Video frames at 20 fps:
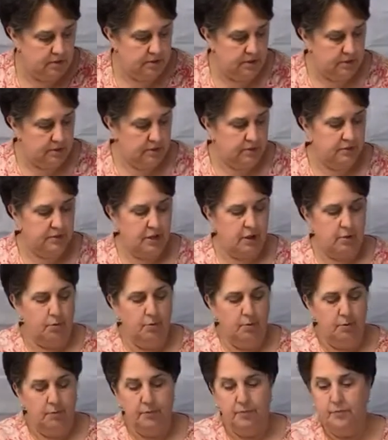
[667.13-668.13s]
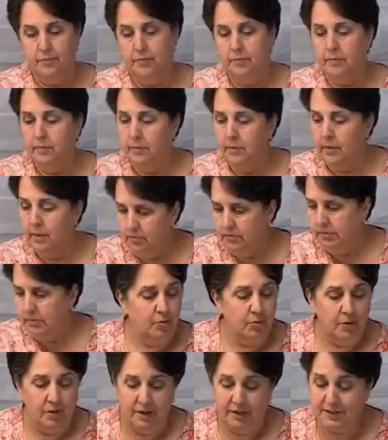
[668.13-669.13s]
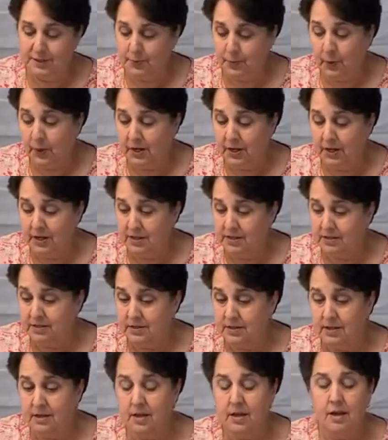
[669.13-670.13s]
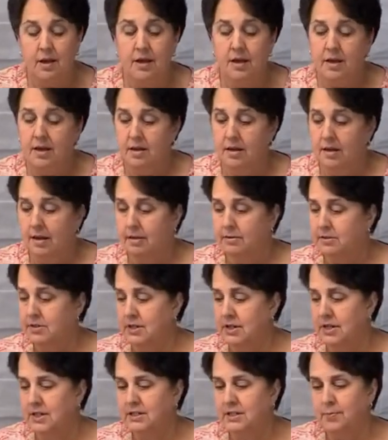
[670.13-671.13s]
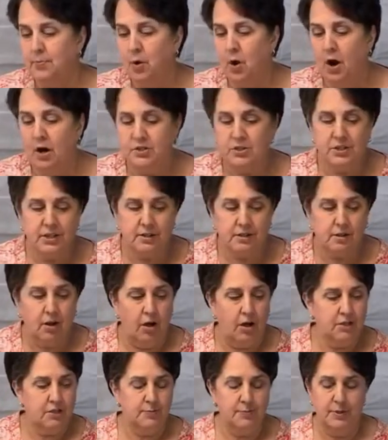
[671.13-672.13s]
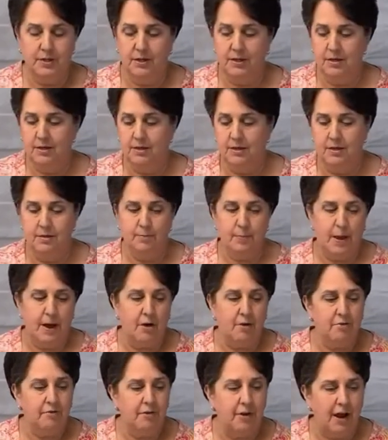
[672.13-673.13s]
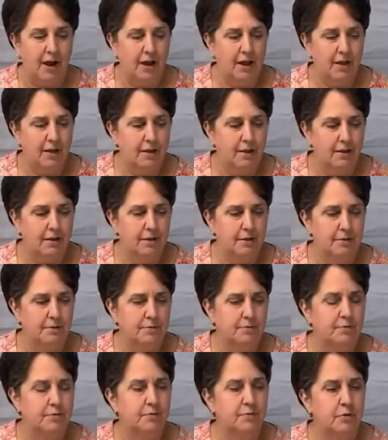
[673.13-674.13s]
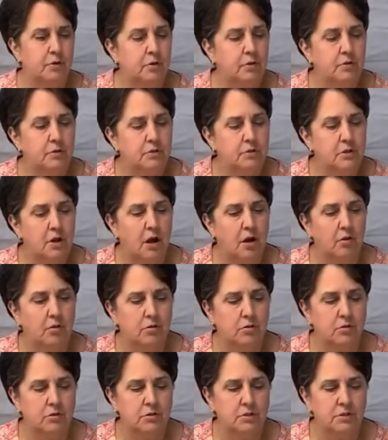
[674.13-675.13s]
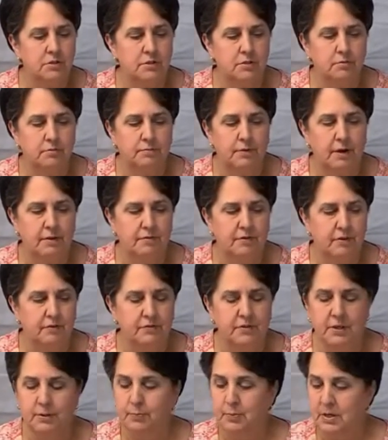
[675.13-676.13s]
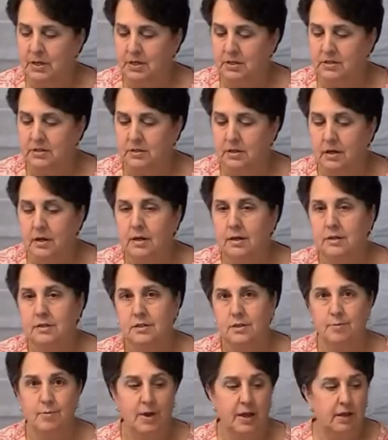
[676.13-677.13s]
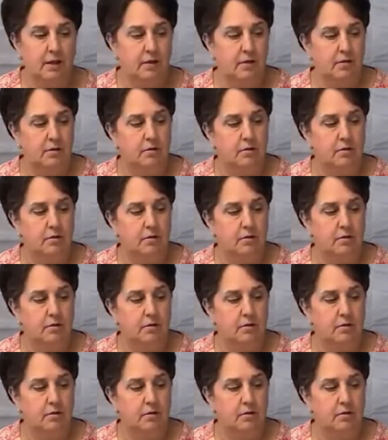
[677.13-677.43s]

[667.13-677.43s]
So it's pretty easy. It was an easy project. Cost me about $5, $5.50 a piece to make